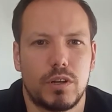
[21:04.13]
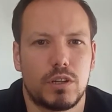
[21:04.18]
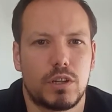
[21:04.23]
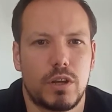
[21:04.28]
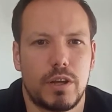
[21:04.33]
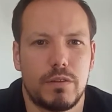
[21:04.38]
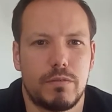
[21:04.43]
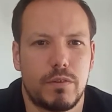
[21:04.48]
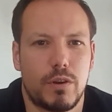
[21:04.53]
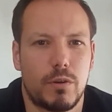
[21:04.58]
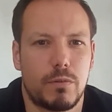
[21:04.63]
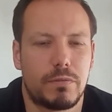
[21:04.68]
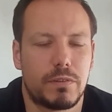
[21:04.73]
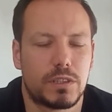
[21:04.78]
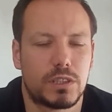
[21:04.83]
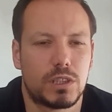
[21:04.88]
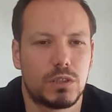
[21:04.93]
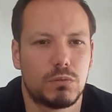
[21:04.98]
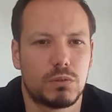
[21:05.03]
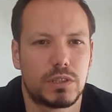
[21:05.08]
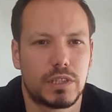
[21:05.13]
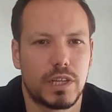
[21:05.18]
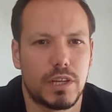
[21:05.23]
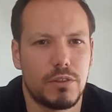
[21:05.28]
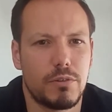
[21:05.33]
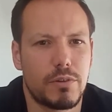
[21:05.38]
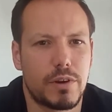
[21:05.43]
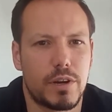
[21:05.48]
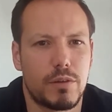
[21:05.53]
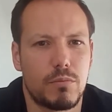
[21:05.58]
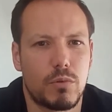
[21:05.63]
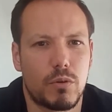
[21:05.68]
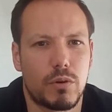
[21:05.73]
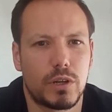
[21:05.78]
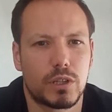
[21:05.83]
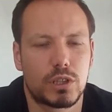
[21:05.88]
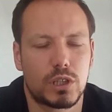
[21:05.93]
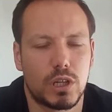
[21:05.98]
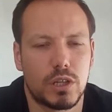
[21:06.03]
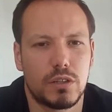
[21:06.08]
I don't even know if they're still together anymore
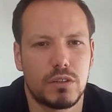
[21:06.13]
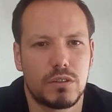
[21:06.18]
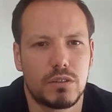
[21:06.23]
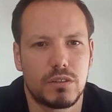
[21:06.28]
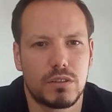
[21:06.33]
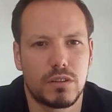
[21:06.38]
actually.